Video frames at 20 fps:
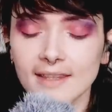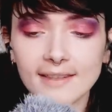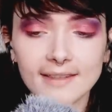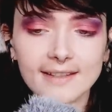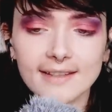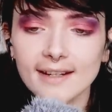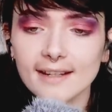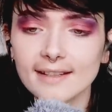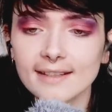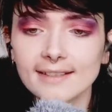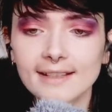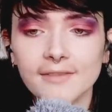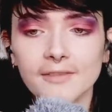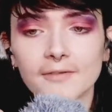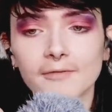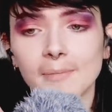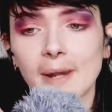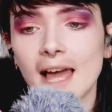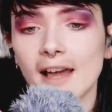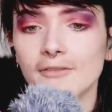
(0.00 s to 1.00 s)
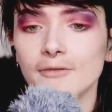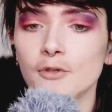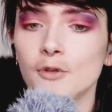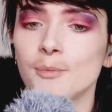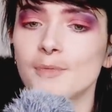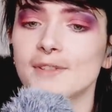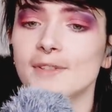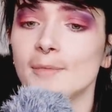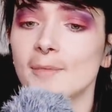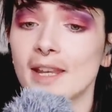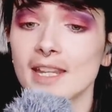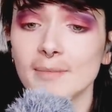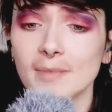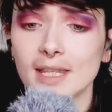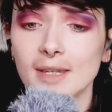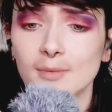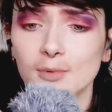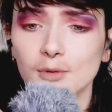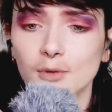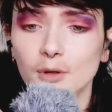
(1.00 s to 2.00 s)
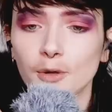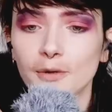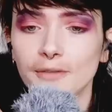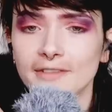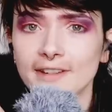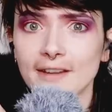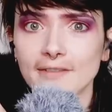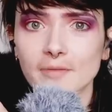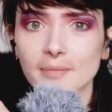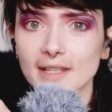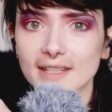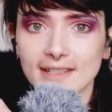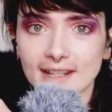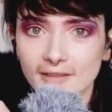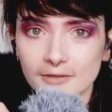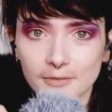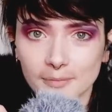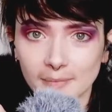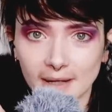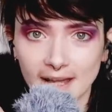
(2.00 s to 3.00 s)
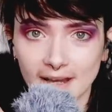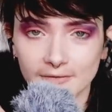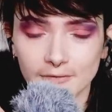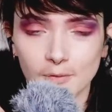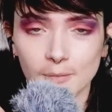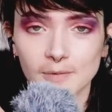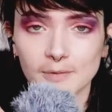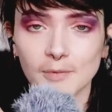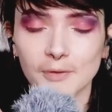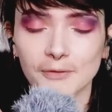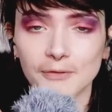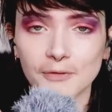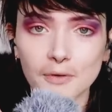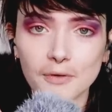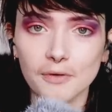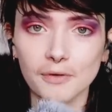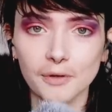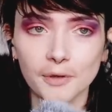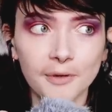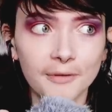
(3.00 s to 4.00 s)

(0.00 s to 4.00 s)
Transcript: The internet has given platforms to many people who have never been given platforms before,